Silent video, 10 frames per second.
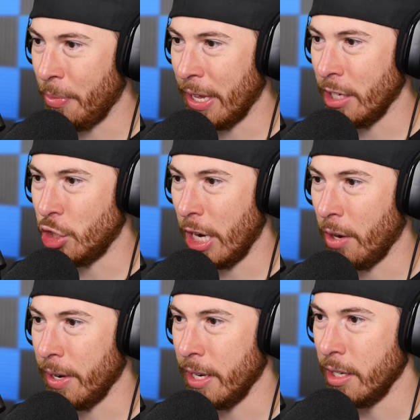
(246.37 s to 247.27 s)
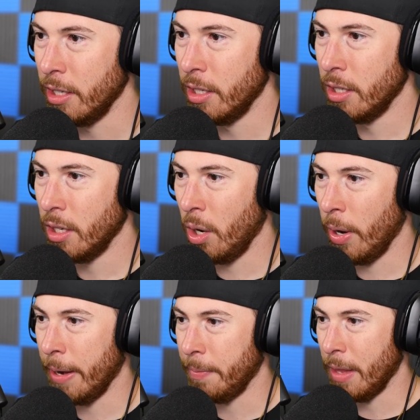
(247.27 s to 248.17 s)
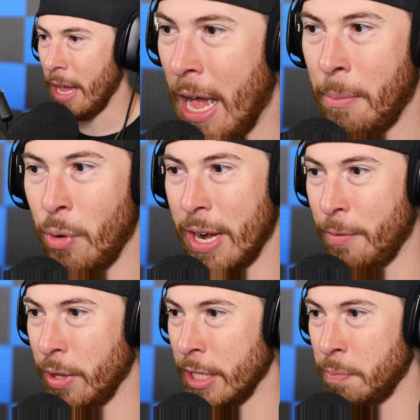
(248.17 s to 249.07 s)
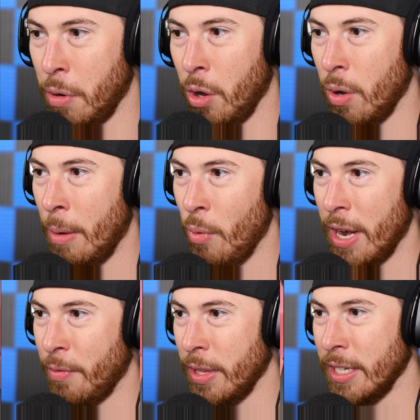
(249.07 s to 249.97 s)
I'm thinking cherry. All right, I'm ready for this, bro. I'm ready for